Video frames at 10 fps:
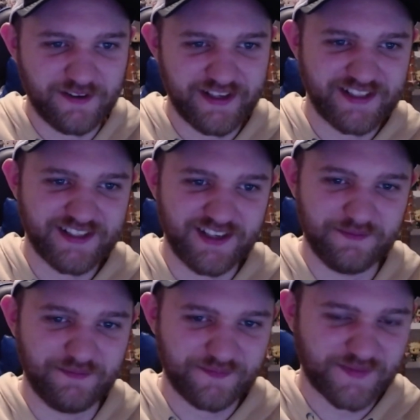that,
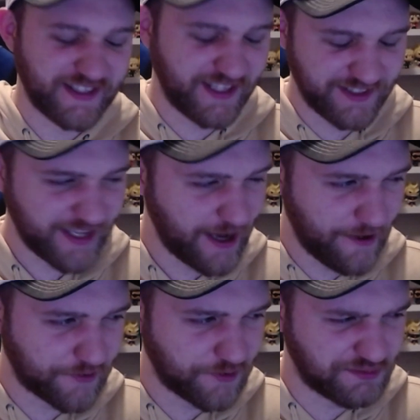again, the
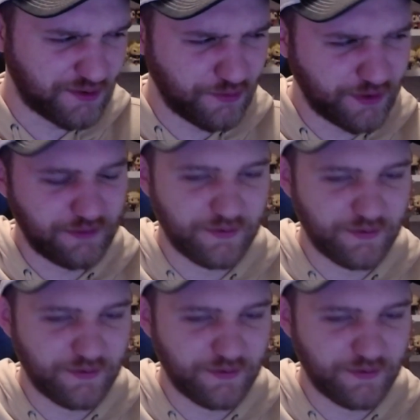characters were really, really